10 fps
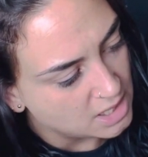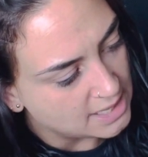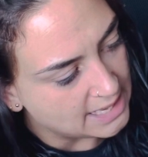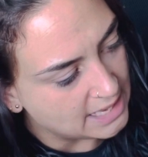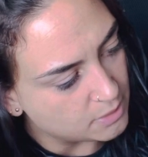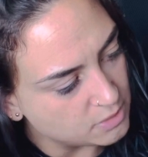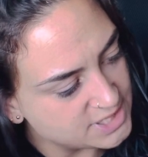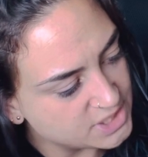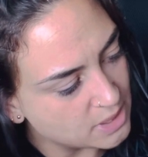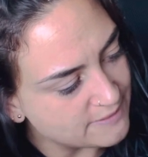and we
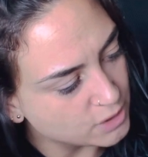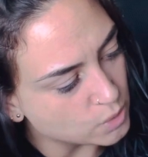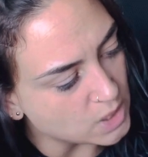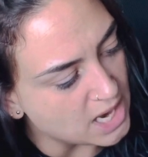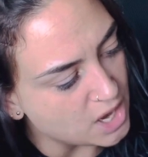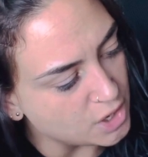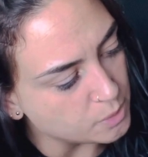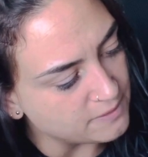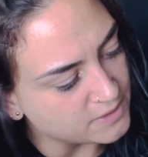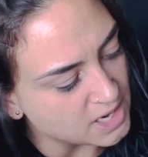still have a crown.
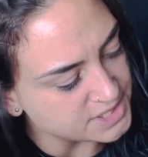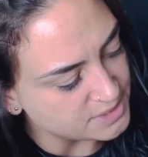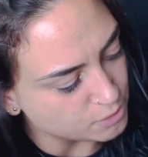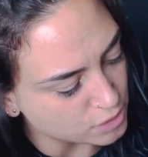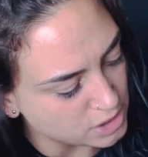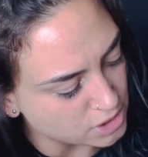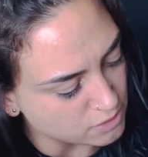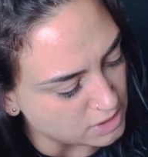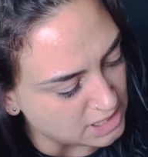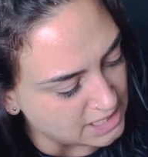We've got some
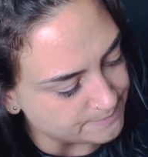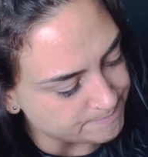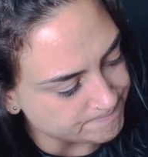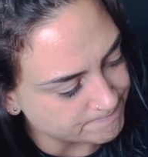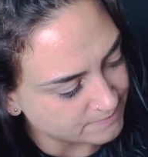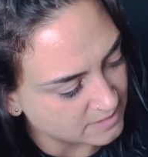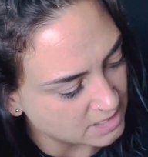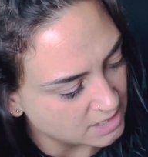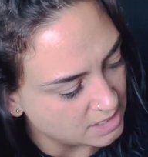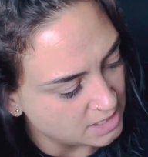greenery.
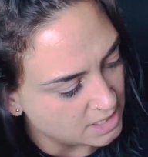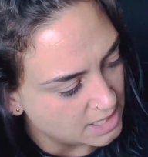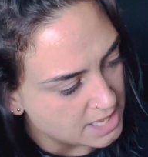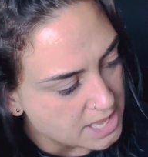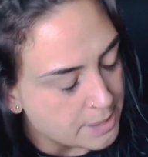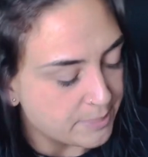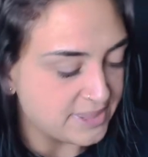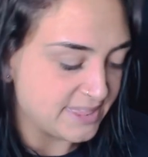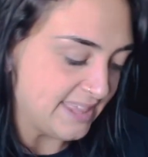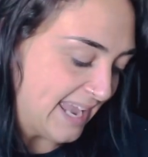
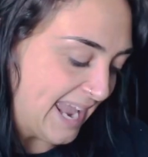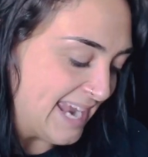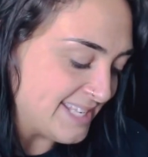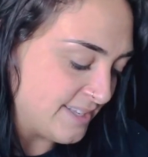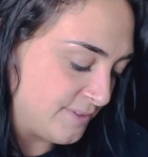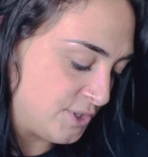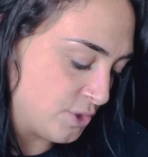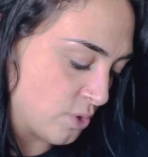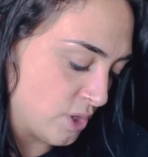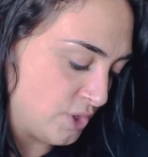But the Ace of
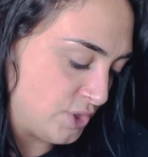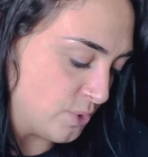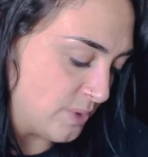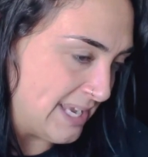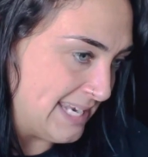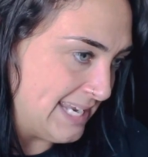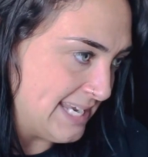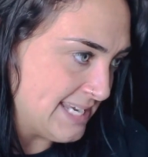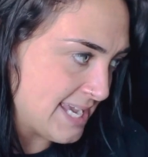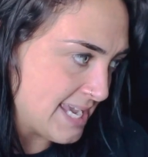Swords, so
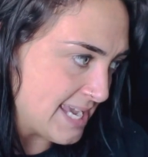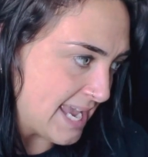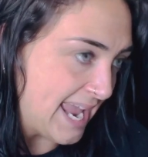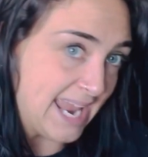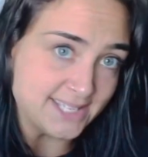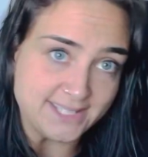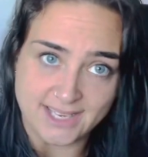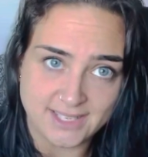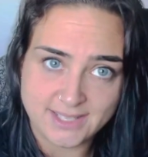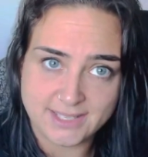any
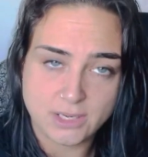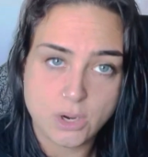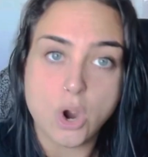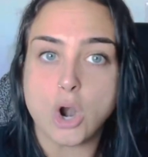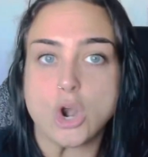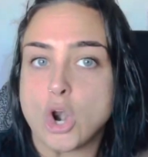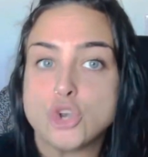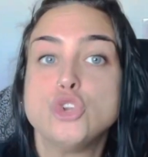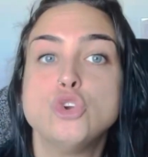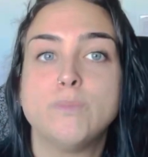aces are
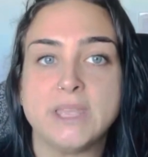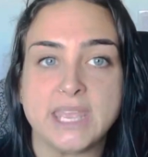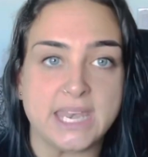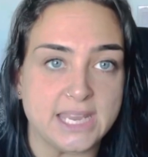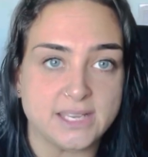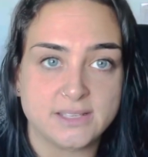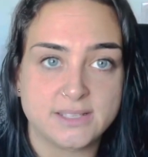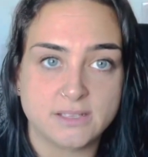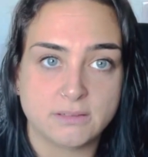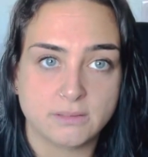new
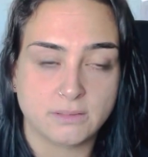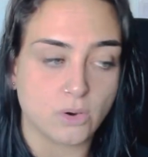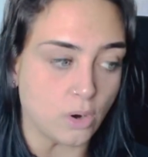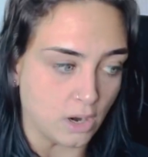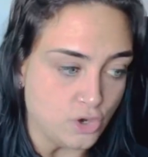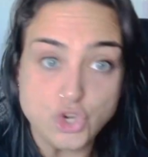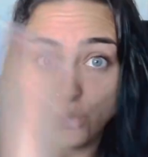beginnings, or a new